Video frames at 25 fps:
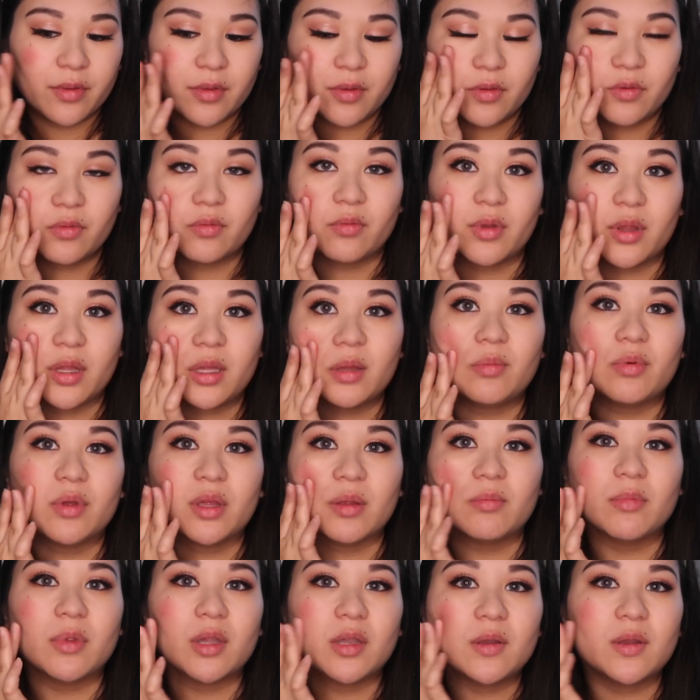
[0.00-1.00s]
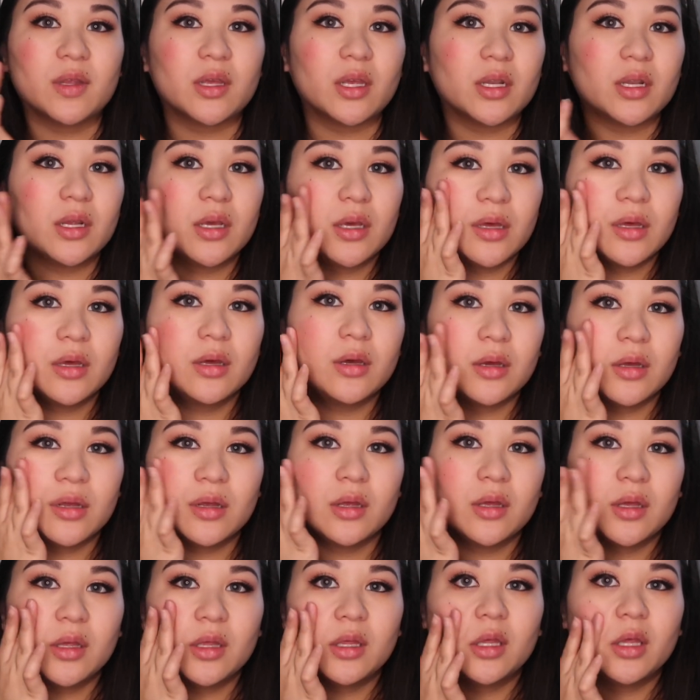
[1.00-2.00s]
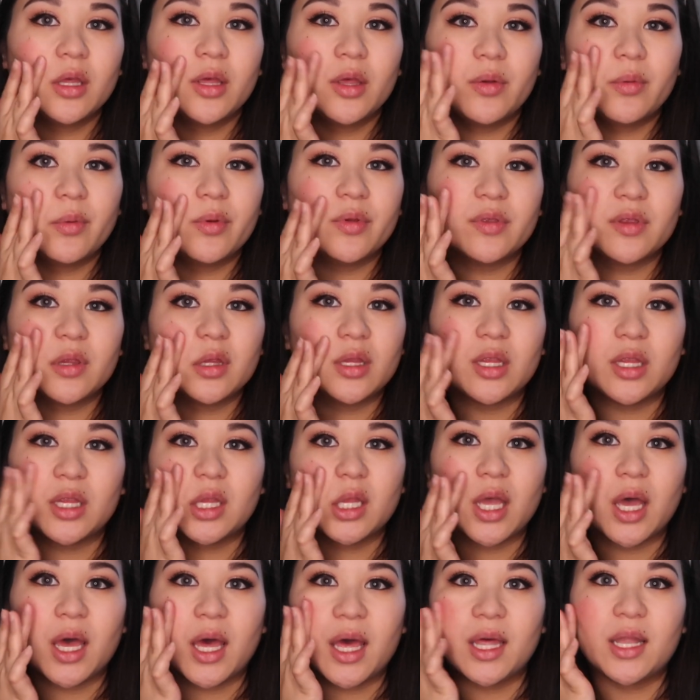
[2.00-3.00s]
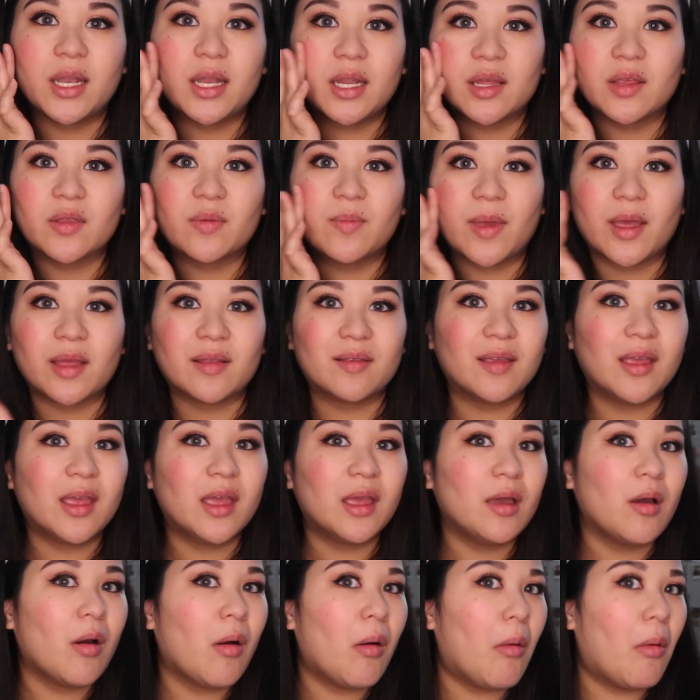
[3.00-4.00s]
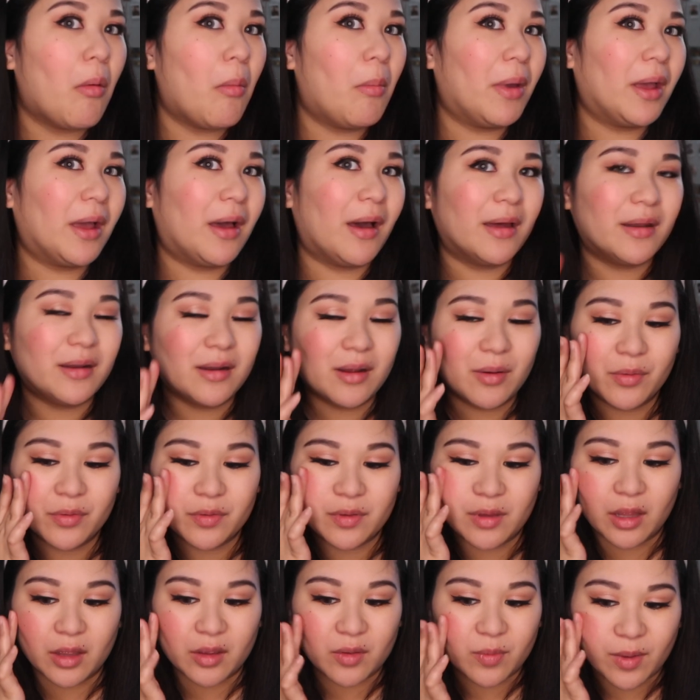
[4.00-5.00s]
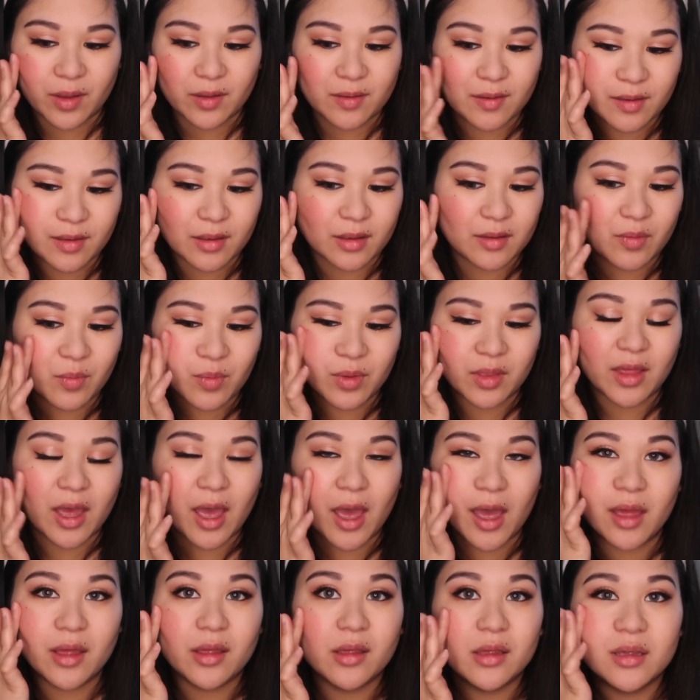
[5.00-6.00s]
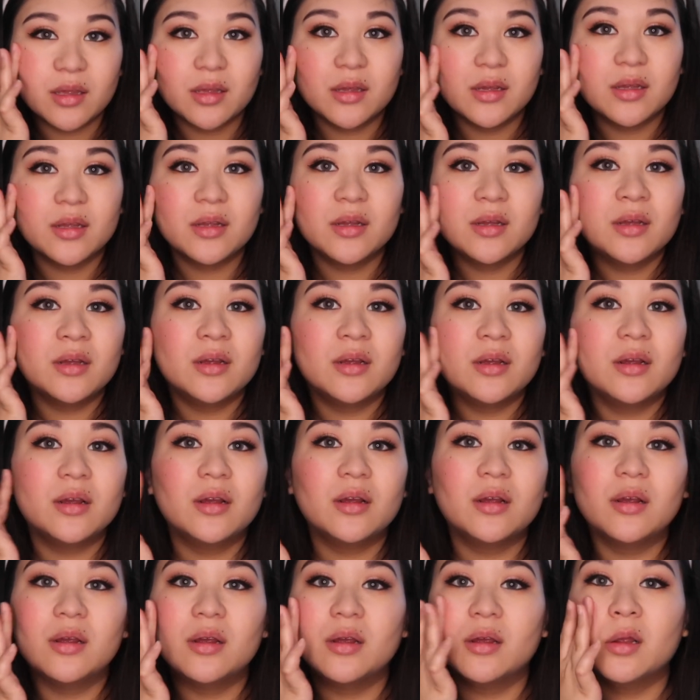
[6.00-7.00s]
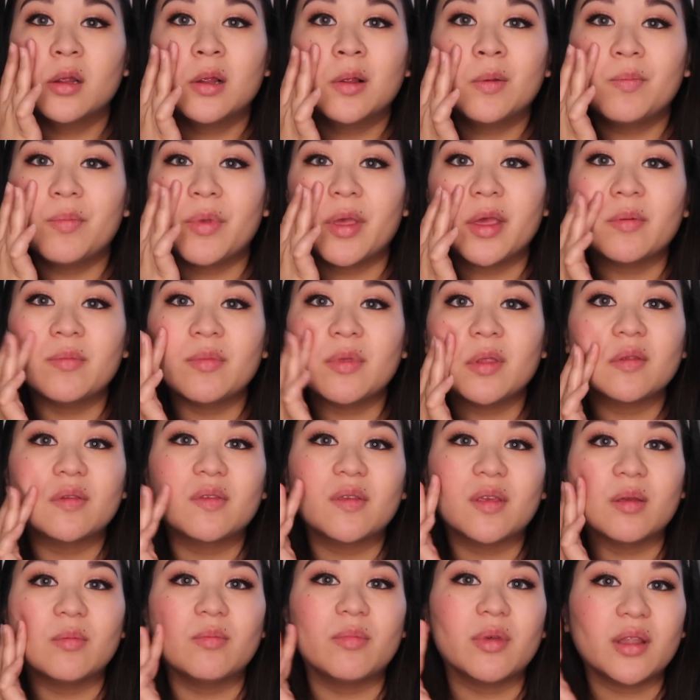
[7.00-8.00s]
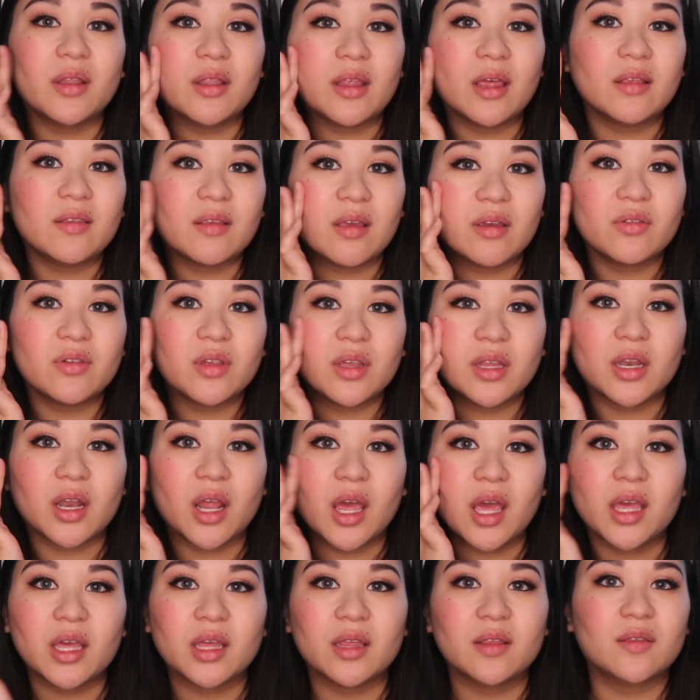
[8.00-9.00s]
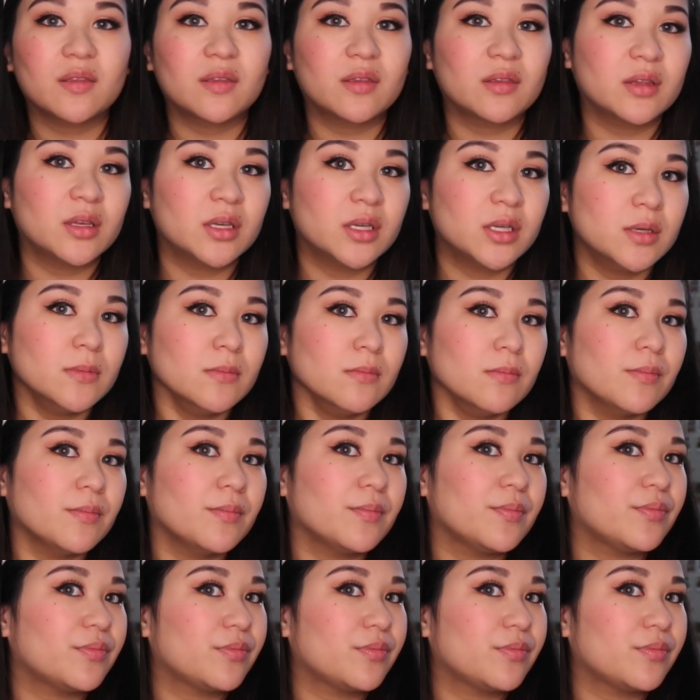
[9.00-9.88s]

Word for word: It's really pigmented. I was not expecting, oh my god, I was not expecting it to be that pigmented, but that's actually nice.